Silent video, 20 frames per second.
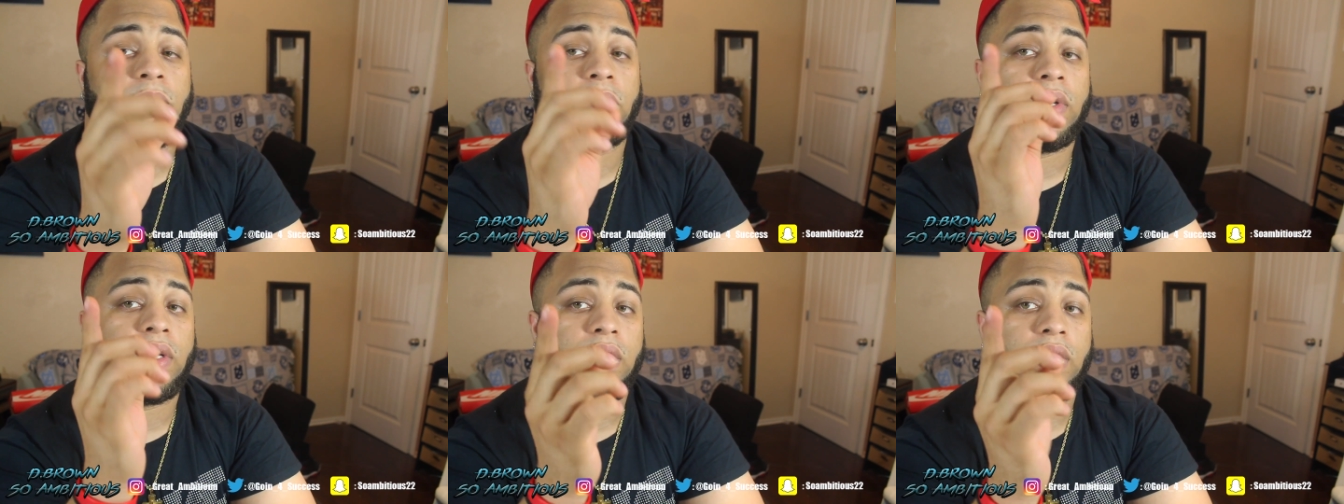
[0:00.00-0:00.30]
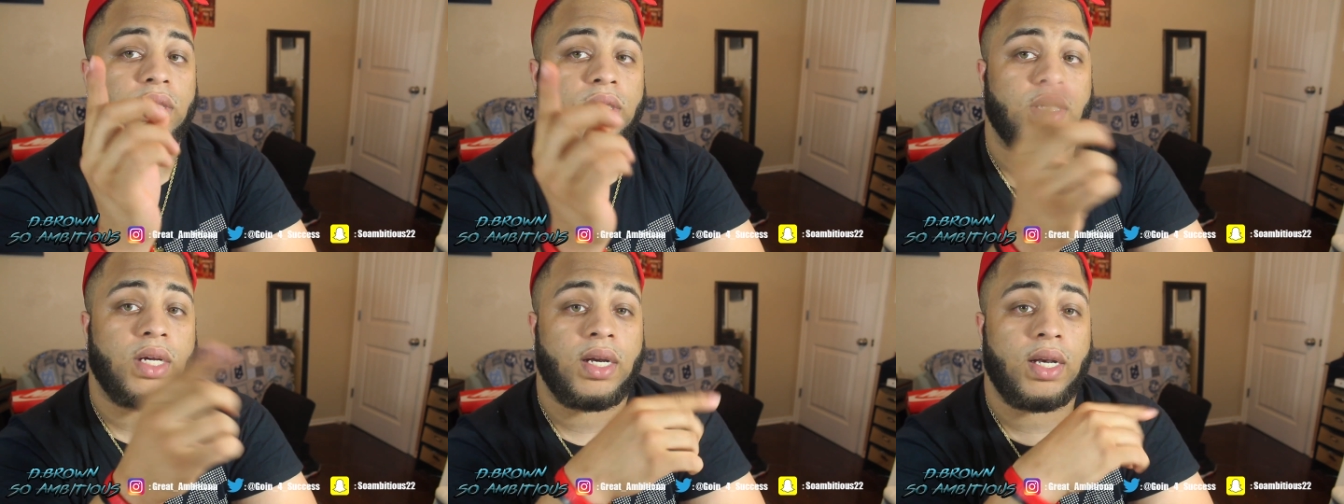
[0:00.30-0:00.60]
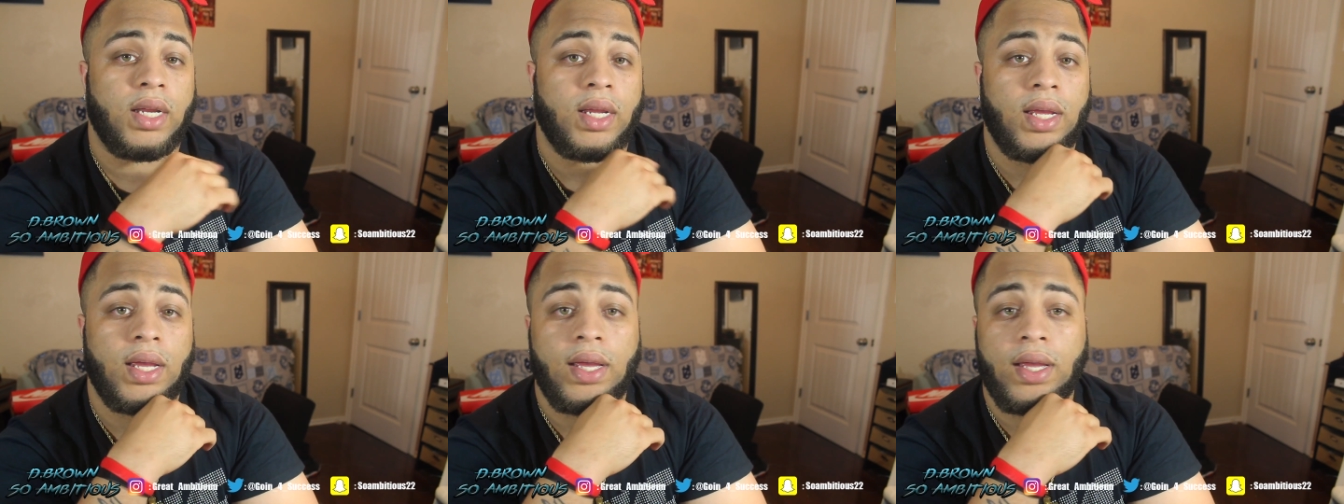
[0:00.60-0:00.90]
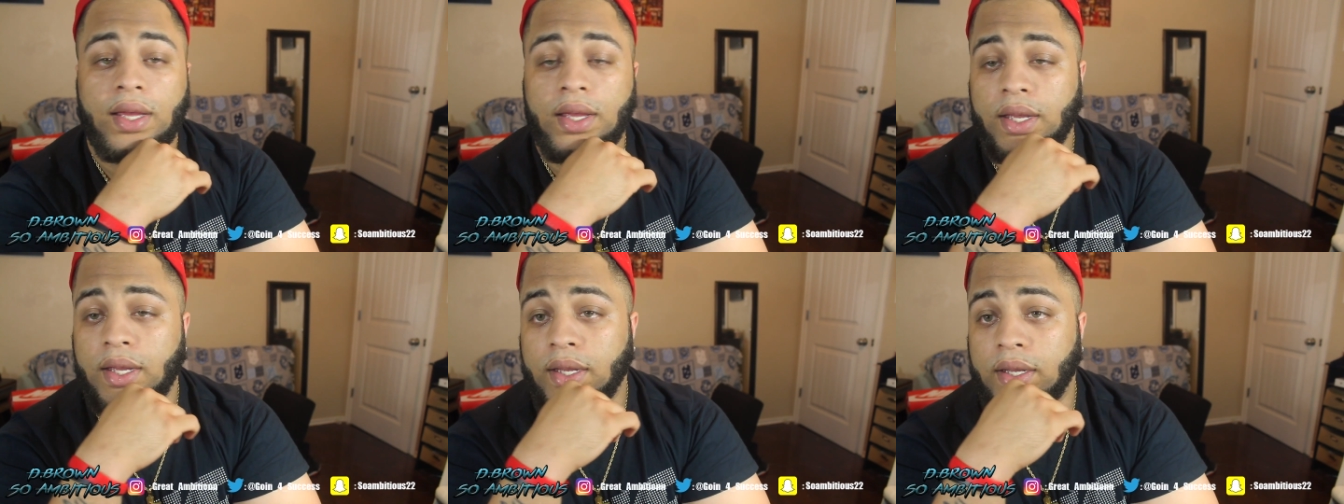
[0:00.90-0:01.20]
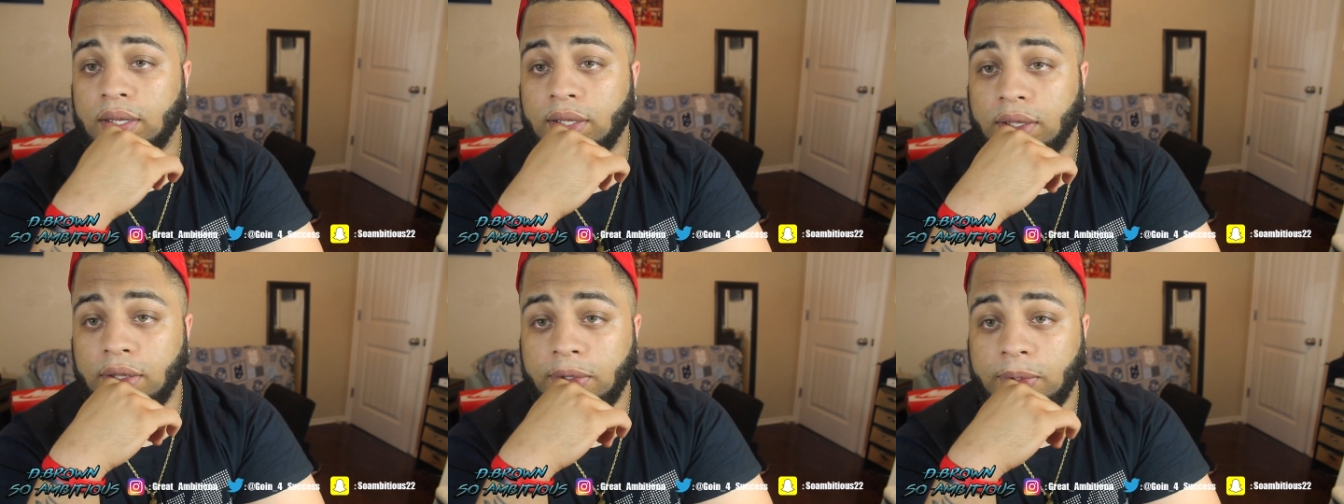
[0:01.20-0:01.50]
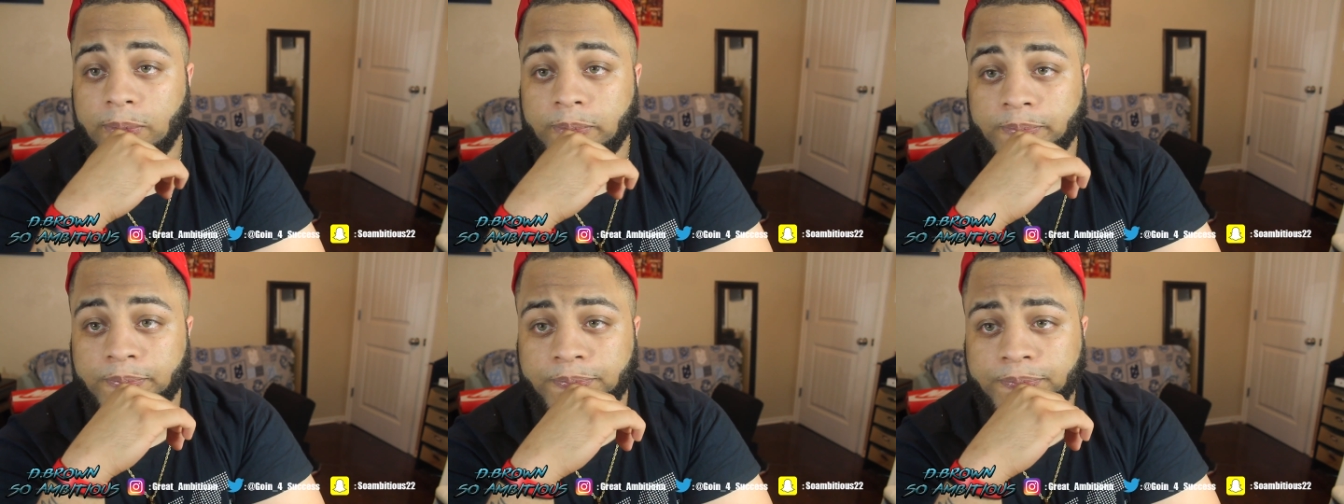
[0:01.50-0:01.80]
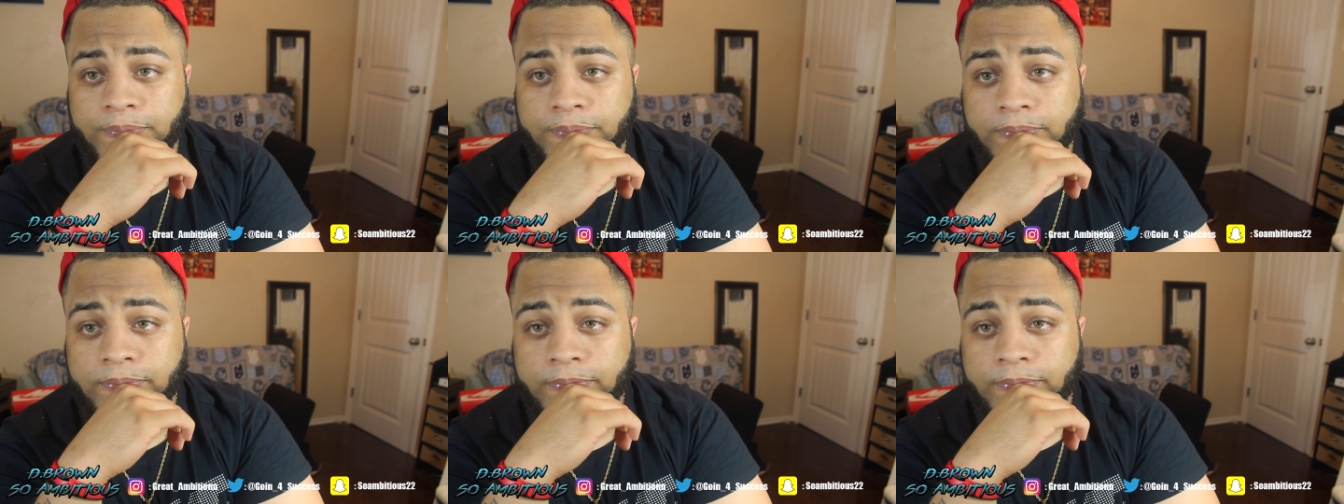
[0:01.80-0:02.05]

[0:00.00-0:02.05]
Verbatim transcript: boy on the journey. Um,